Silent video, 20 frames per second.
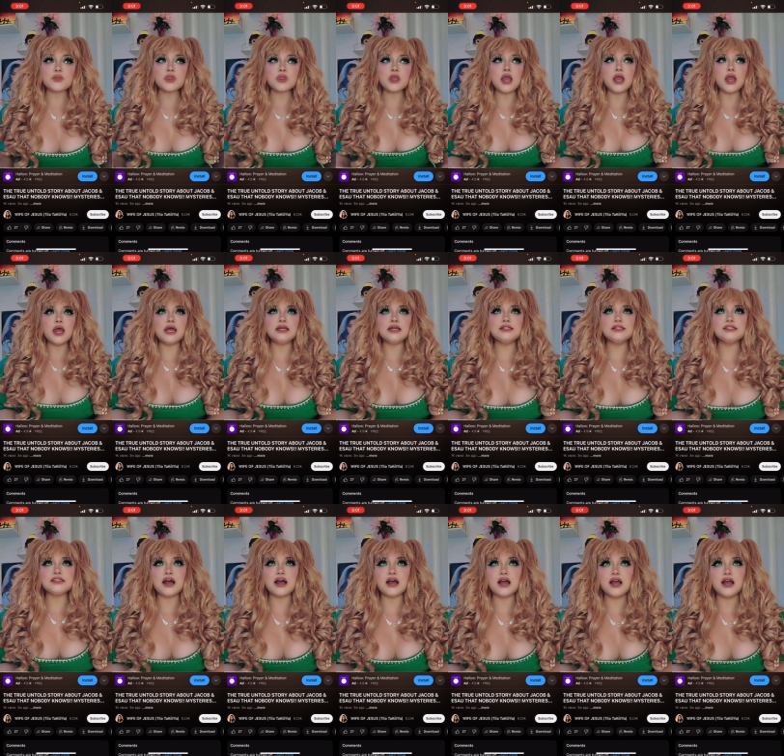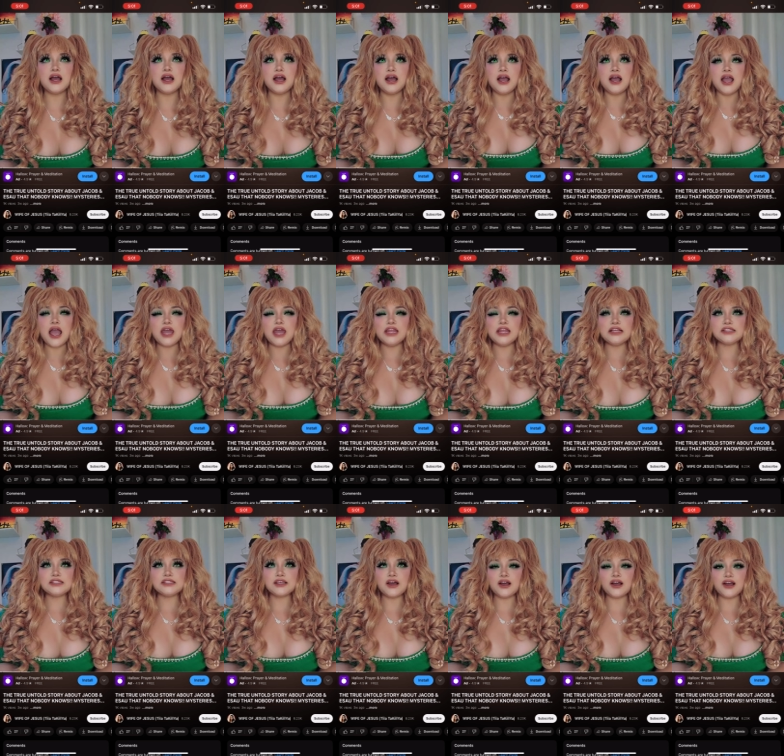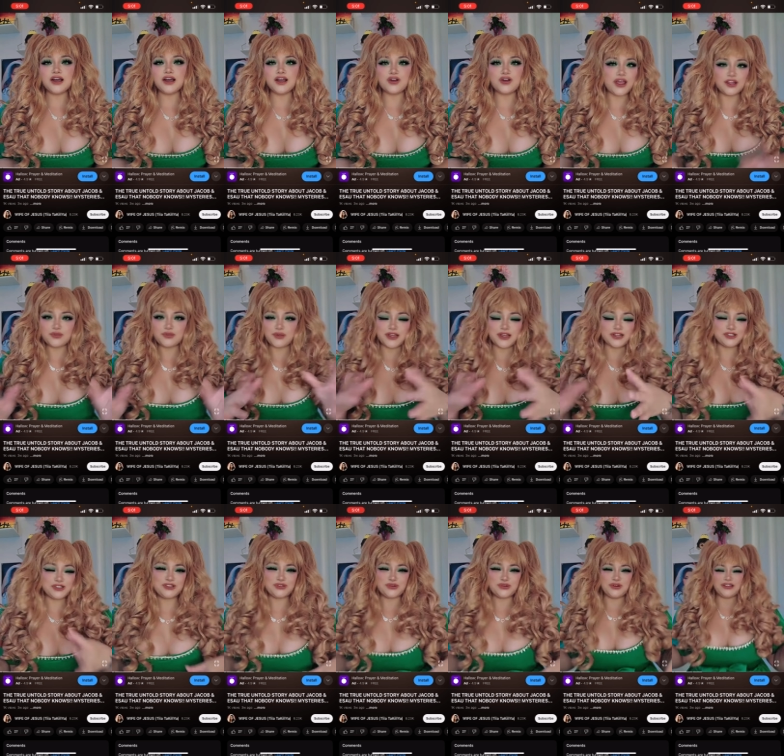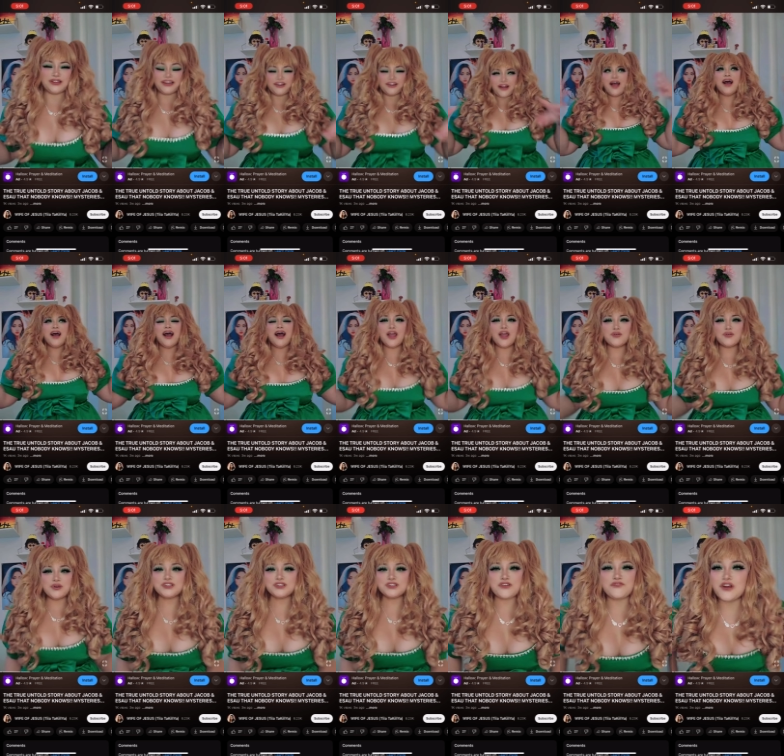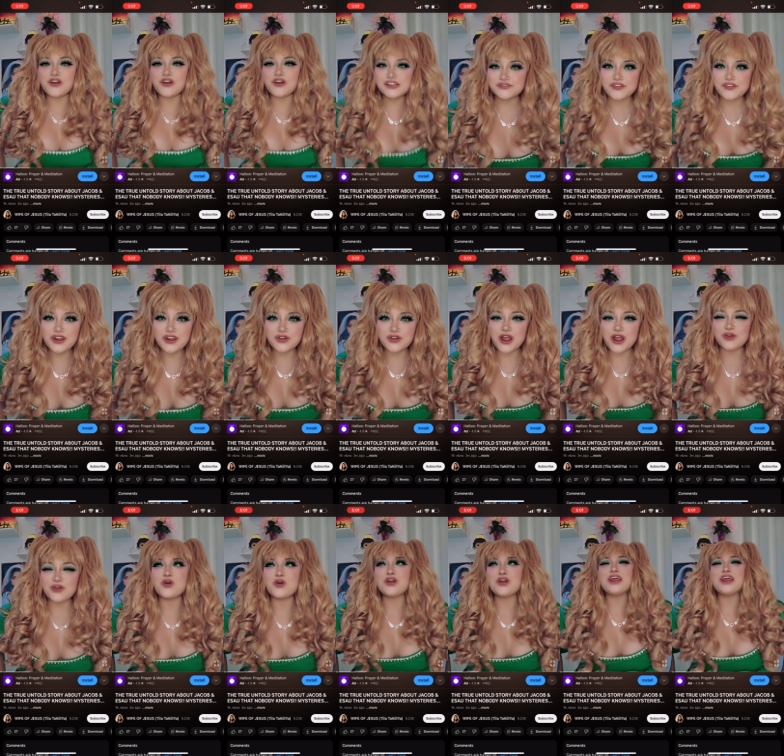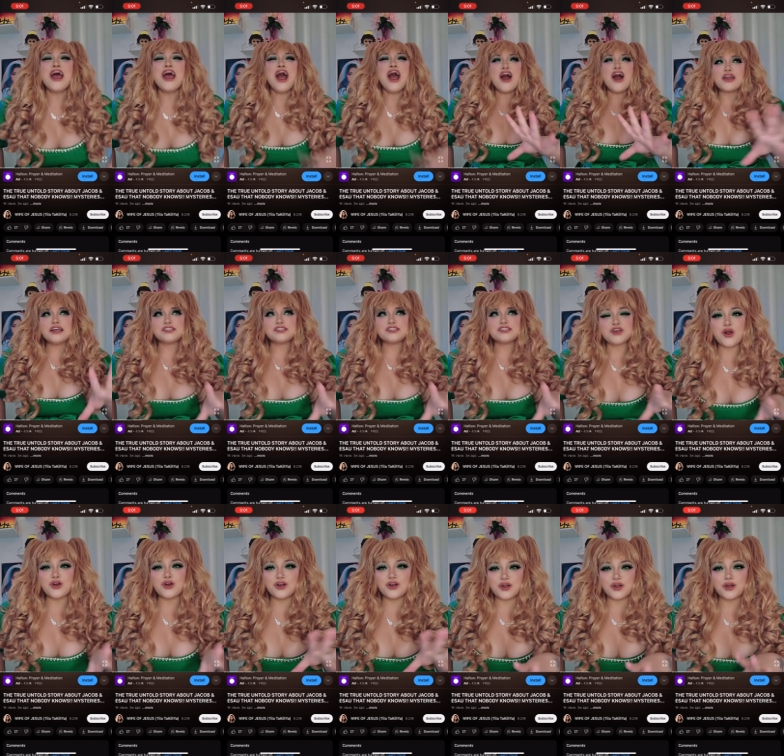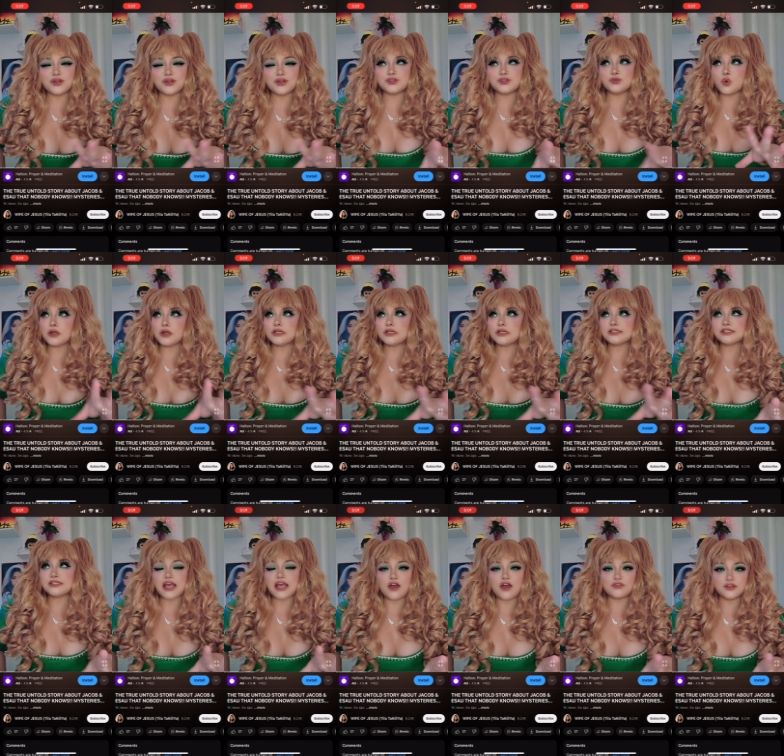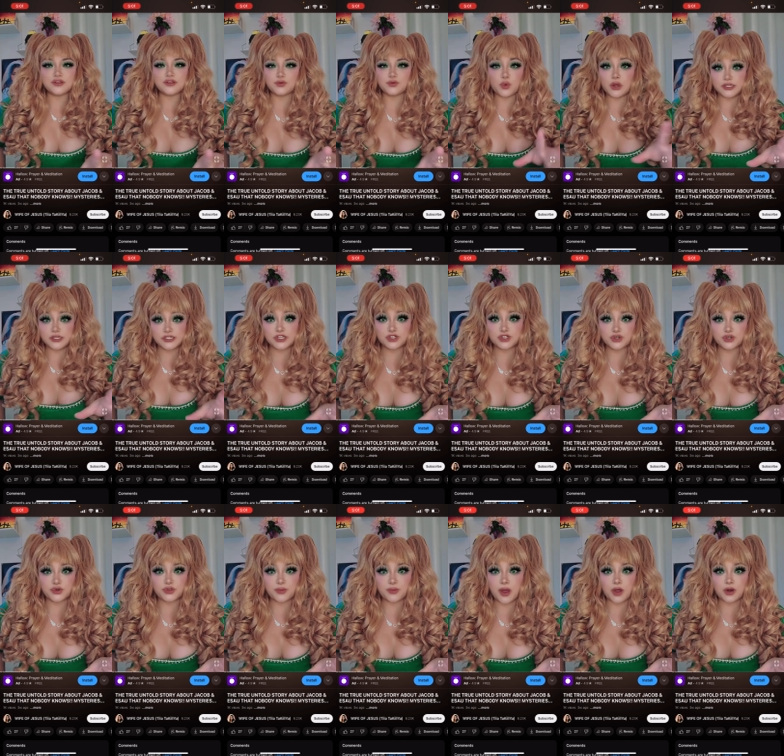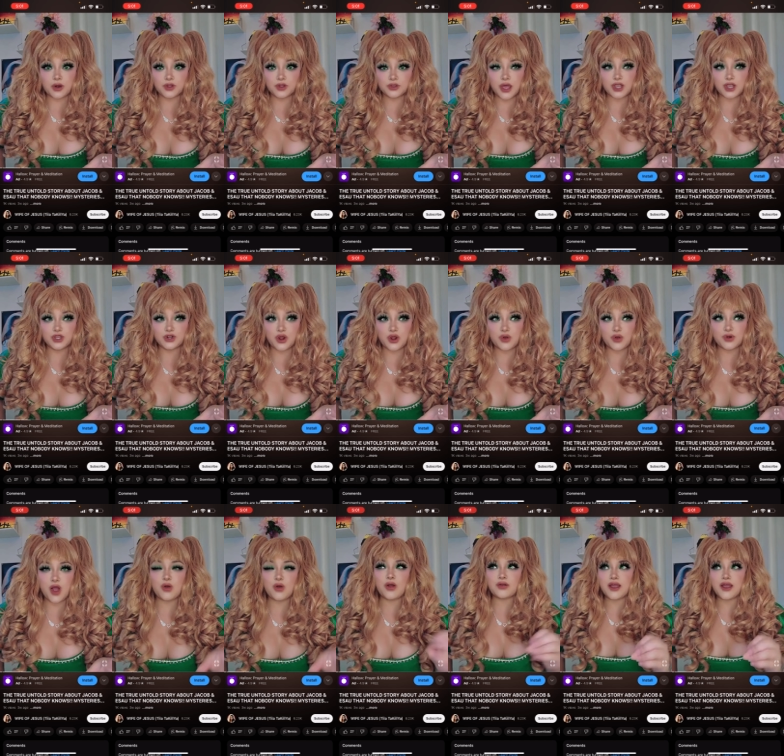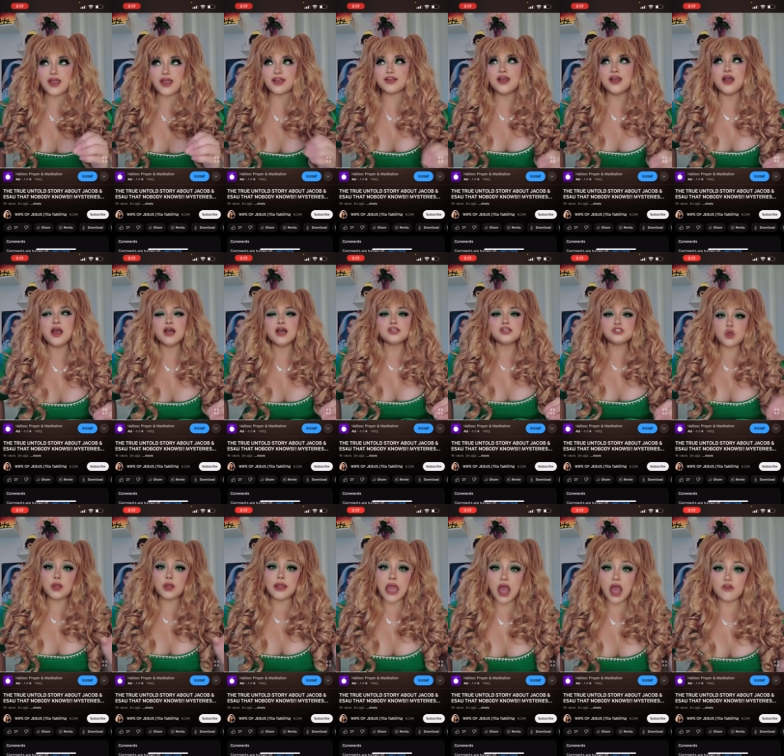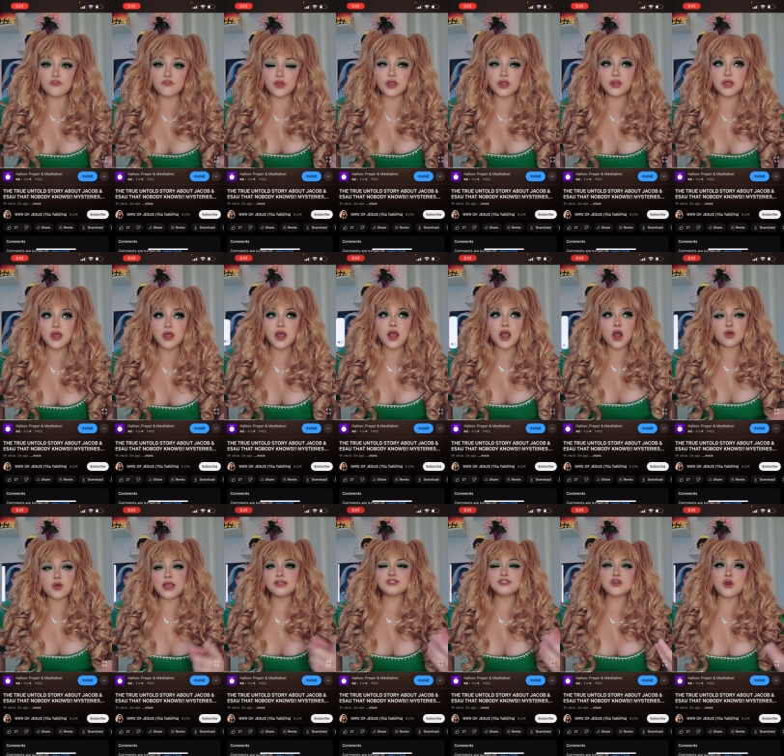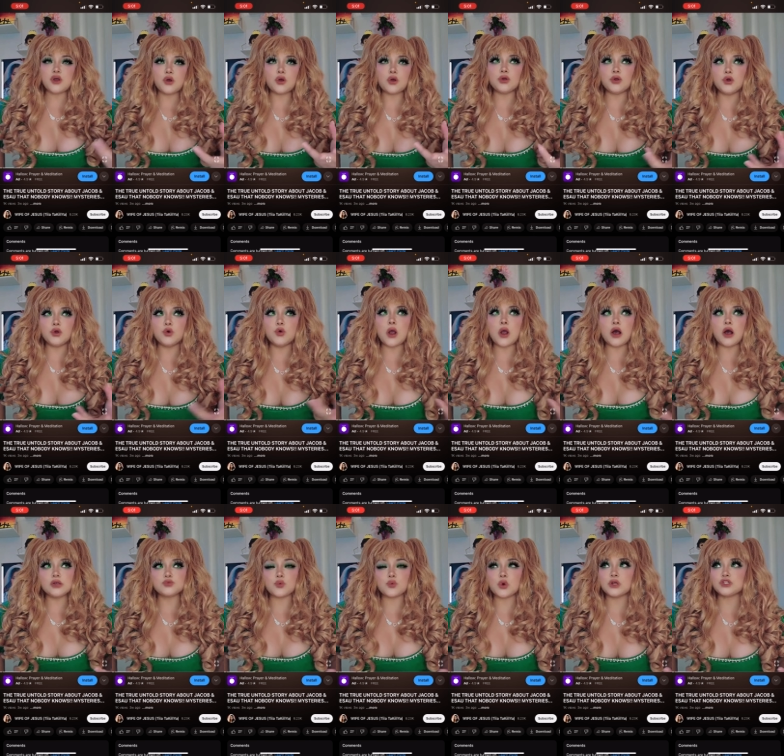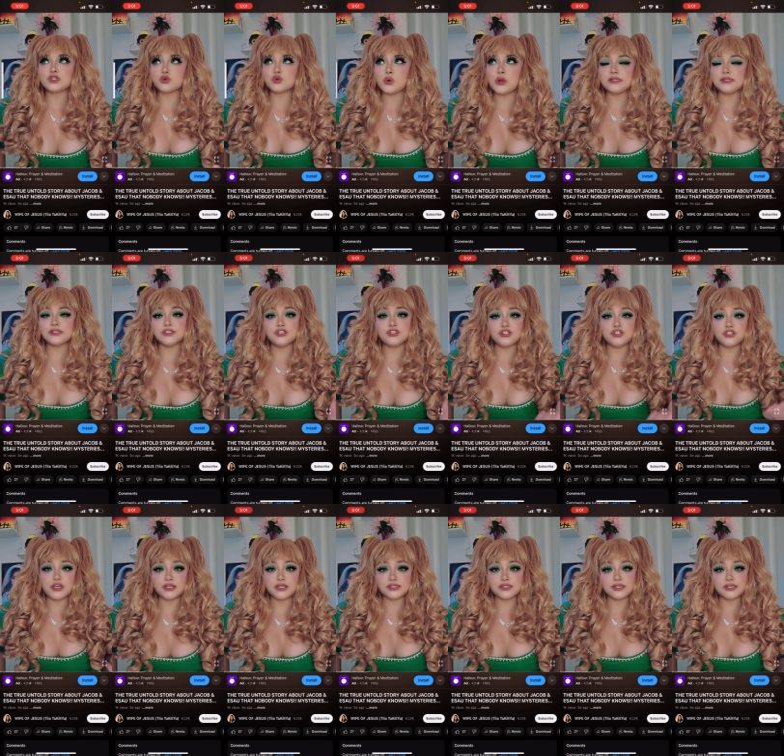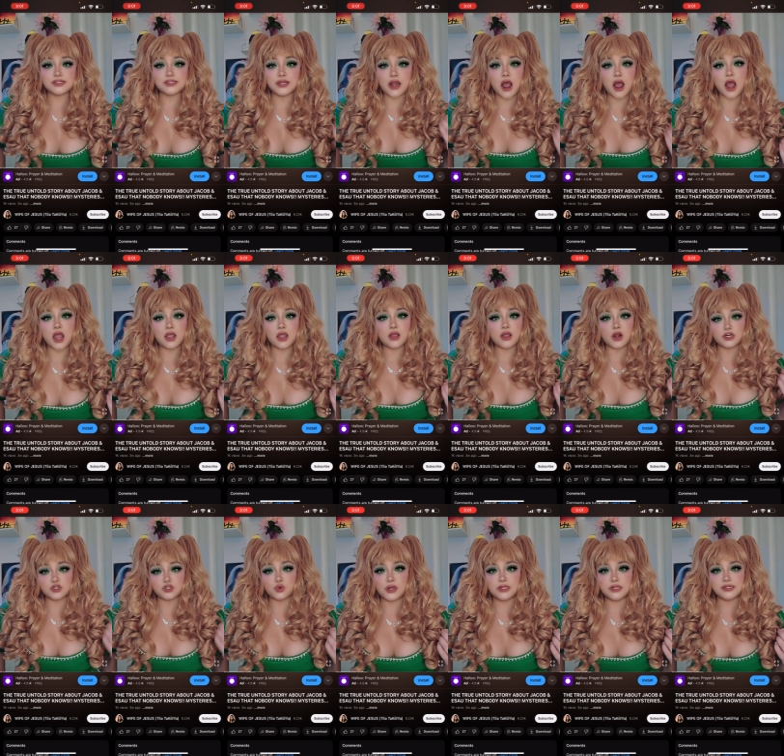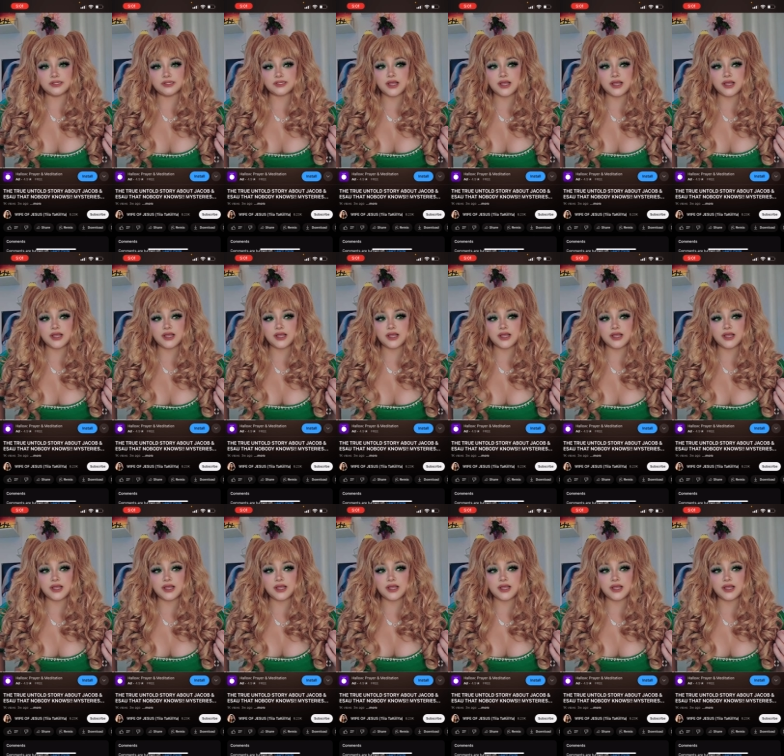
And, uh, and he's, uh, okay, let me get to the story later. Ah, I wish the first video got recorded. Okay, so uh, what does this have, what is the truth about it that you don't know? Okay. So in heaven, okay, so who else were twins? Jesus and I are twins.